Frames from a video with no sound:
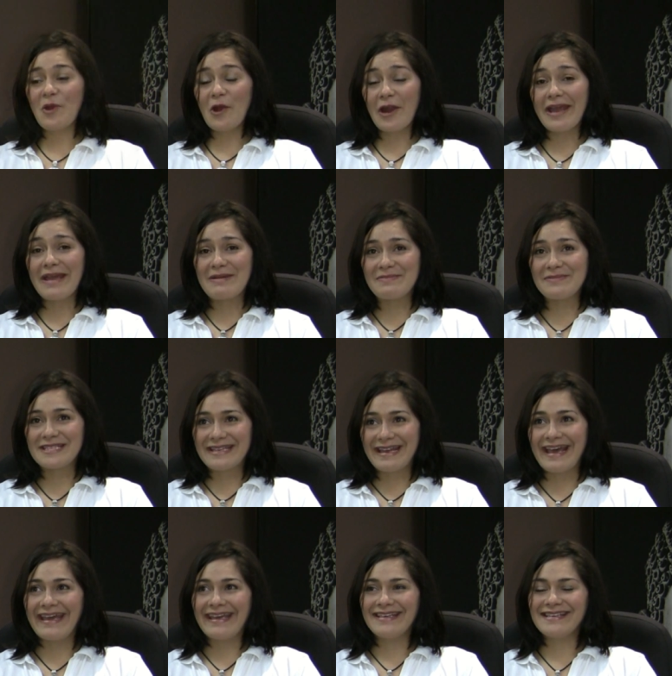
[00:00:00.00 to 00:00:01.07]
where I am
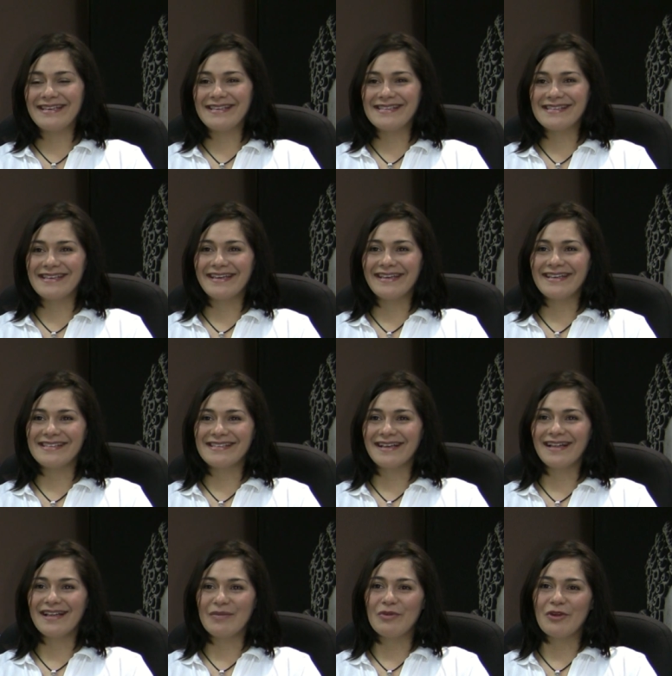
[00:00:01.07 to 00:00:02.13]
today is a
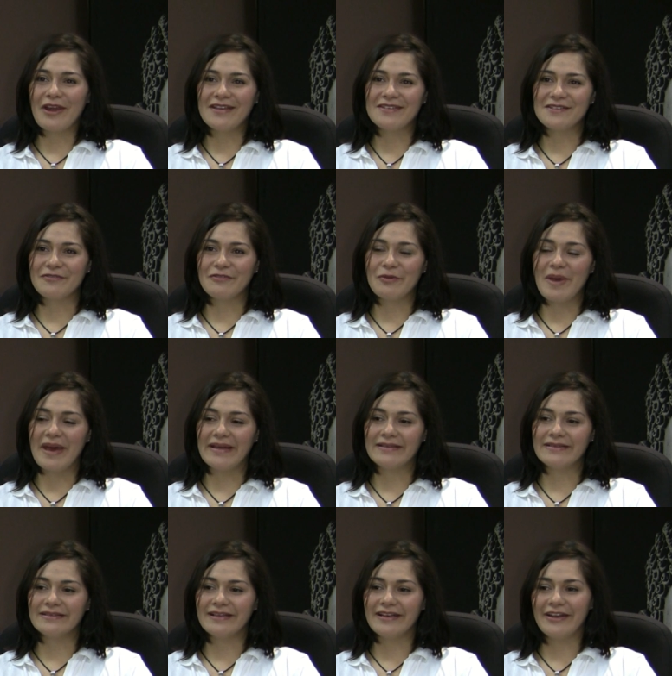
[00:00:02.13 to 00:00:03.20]
collaboration of about,
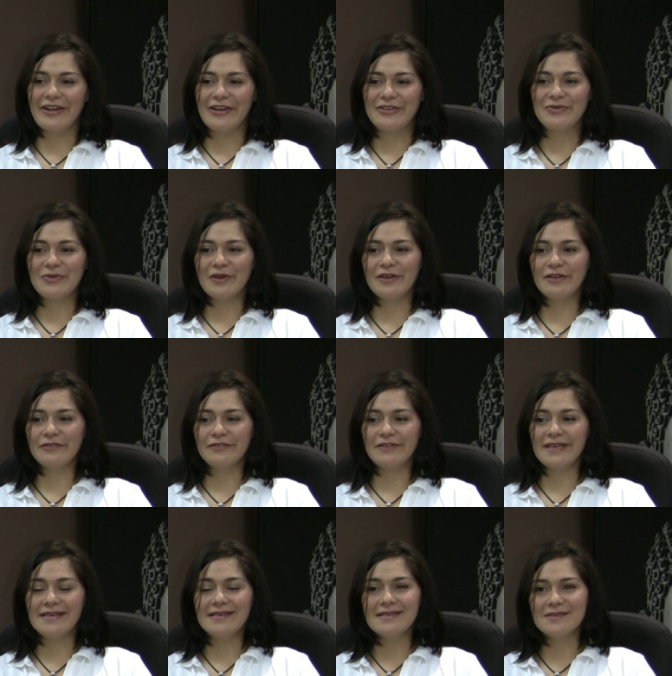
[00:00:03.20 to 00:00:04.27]
12
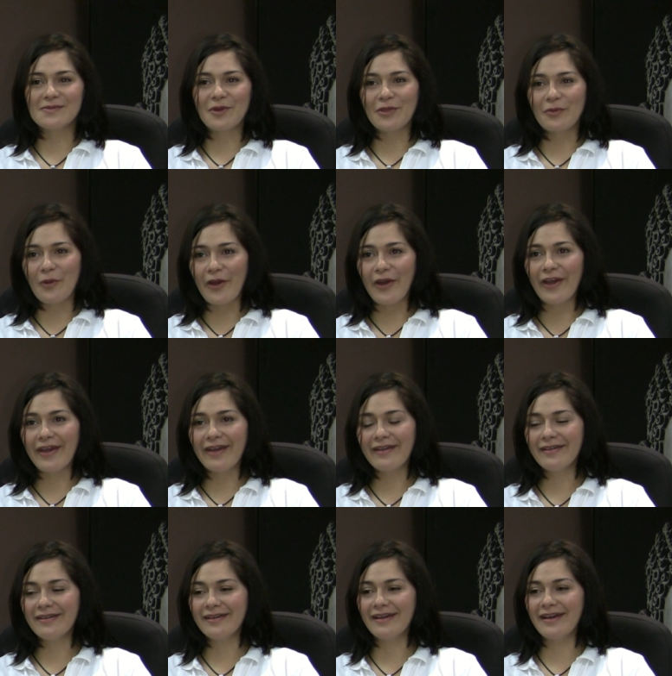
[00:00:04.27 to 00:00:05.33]
years worth of work.
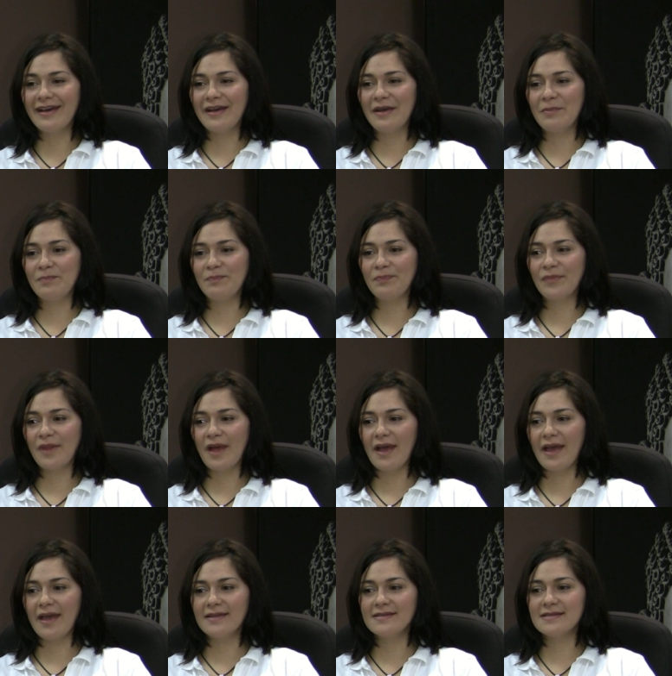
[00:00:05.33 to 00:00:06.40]
I
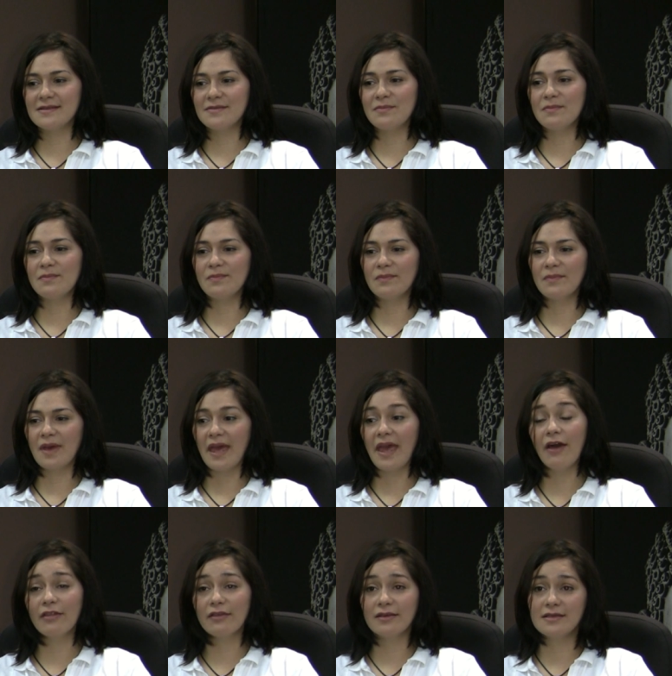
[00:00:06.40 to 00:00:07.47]
had some
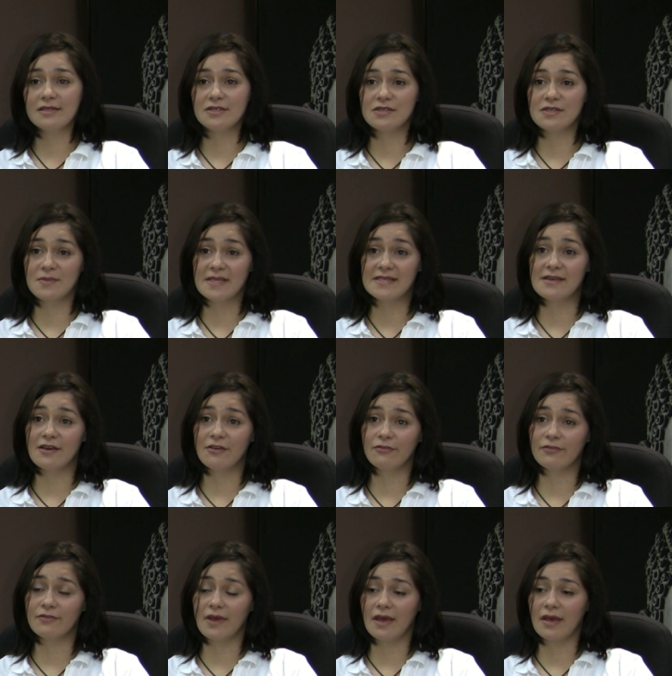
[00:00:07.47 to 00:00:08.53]
health conditions myself
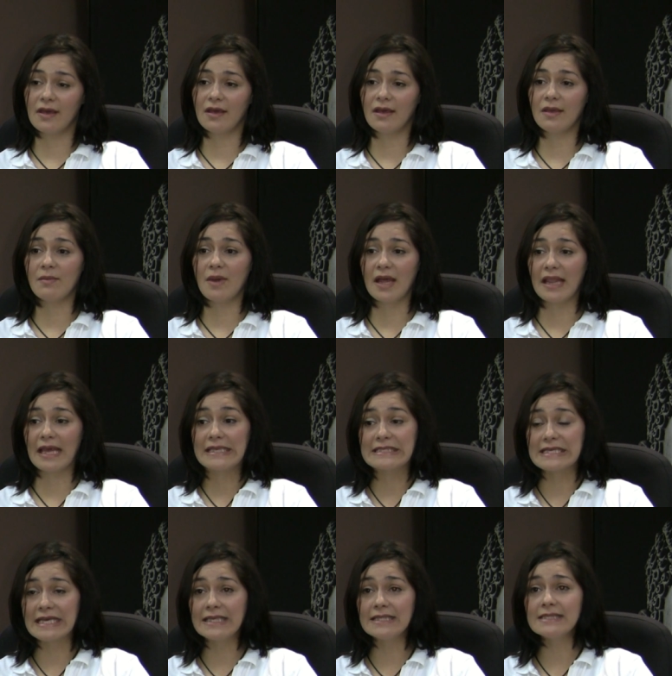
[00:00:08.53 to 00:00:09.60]
in my late
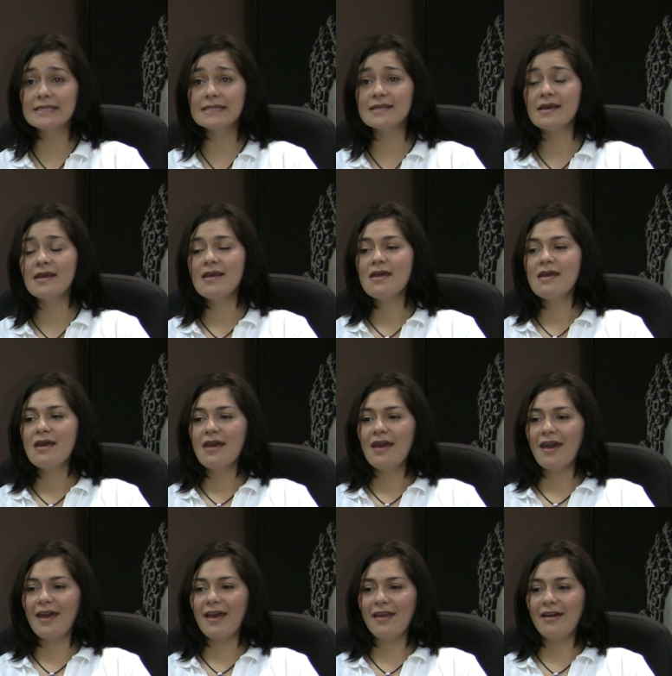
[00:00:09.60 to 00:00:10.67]
teens,
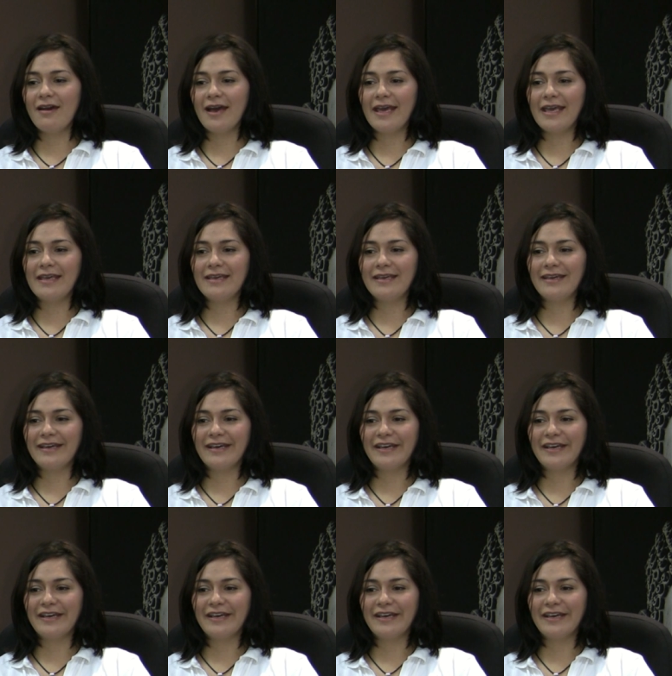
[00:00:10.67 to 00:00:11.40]
and I